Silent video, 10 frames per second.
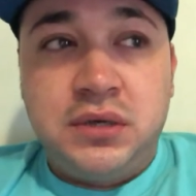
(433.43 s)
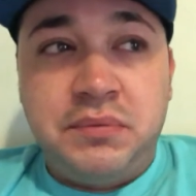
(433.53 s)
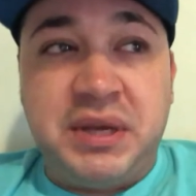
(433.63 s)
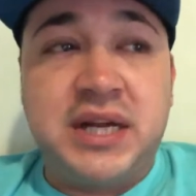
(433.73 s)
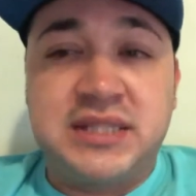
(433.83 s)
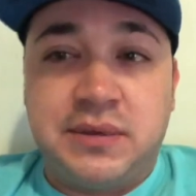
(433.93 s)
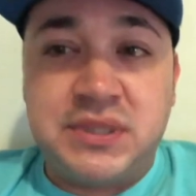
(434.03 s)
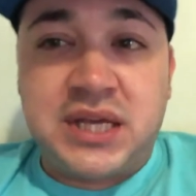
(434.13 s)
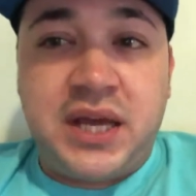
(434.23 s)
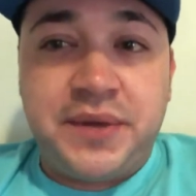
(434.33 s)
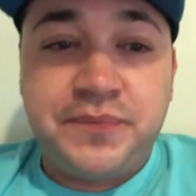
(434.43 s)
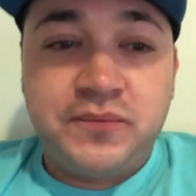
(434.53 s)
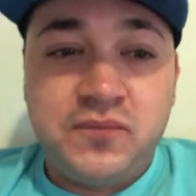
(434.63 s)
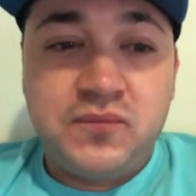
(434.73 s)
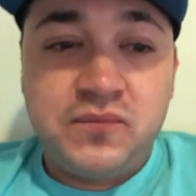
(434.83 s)
because I was gay.
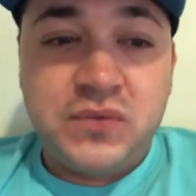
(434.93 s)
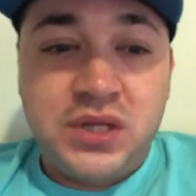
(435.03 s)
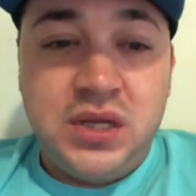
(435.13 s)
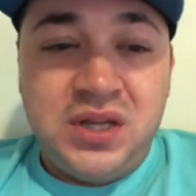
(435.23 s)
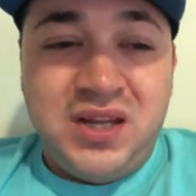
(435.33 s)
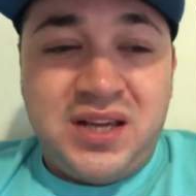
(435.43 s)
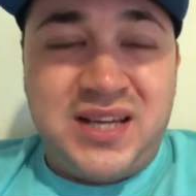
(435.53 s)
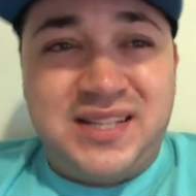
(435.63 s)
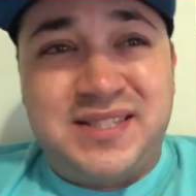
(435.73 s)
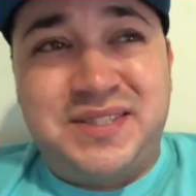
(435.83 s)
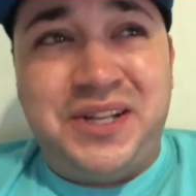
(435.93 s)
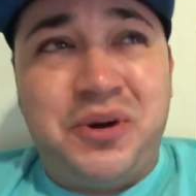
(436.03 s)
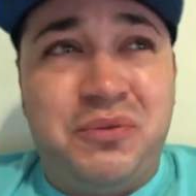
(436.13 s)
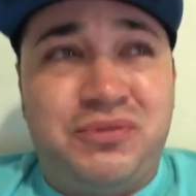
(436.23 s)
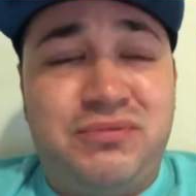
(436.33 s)
Because, you
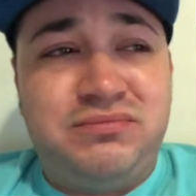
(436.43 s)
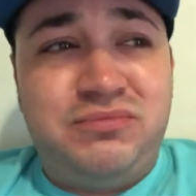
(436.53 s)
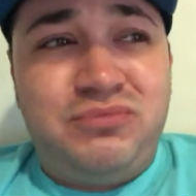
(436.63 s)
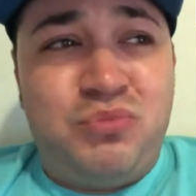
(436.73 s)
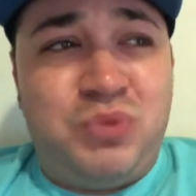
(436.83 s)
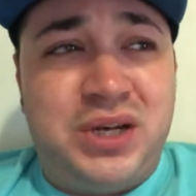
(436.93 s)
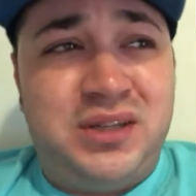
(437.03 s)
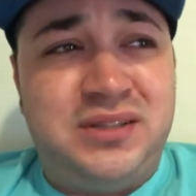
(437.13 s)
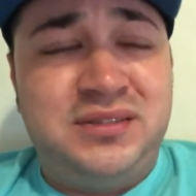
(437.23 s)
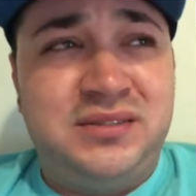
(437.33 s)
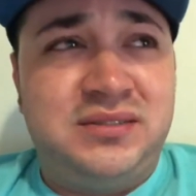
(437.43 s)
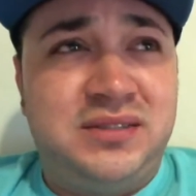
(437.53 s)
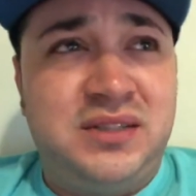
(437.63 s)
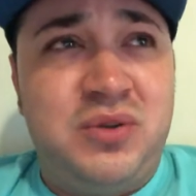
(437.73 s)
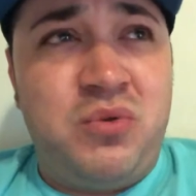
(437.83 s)
know,
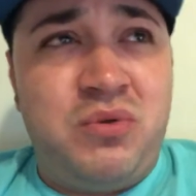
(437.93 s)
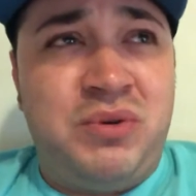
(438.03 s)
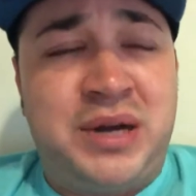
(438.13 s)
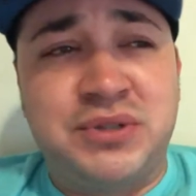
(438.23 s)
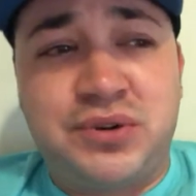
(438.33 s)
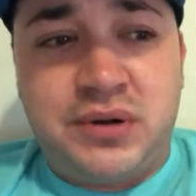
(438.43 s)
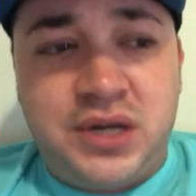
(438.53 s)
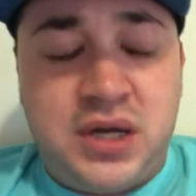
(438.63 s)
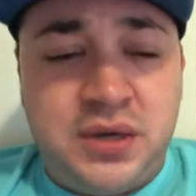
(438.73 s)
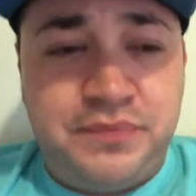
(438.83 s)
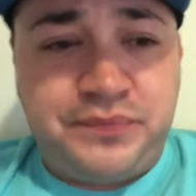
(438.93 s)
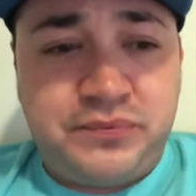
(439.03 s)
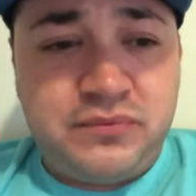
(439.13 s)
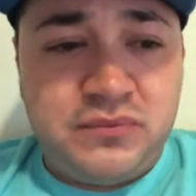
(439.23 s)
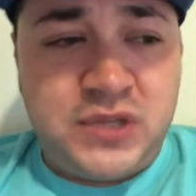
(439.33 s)
when I was growing up,
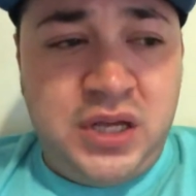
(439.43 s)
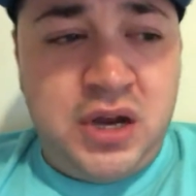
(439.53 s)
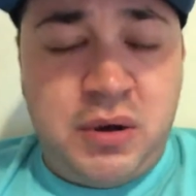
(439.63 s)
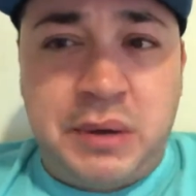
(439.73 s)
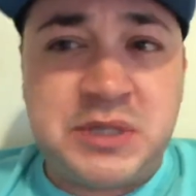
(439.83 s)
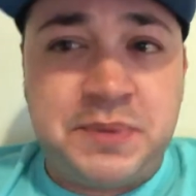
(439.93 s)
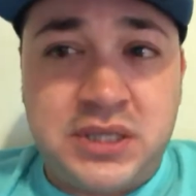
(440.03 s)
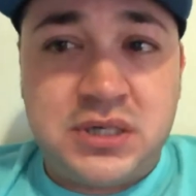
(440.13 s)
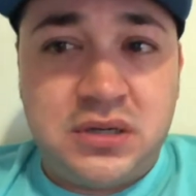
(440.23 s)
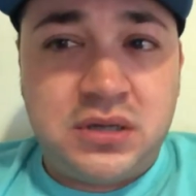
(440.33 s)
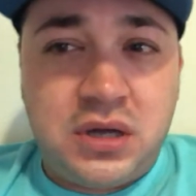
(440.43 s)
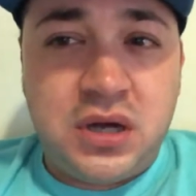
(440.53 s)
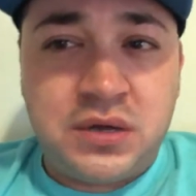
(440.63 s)
you know, I was picked on a lot.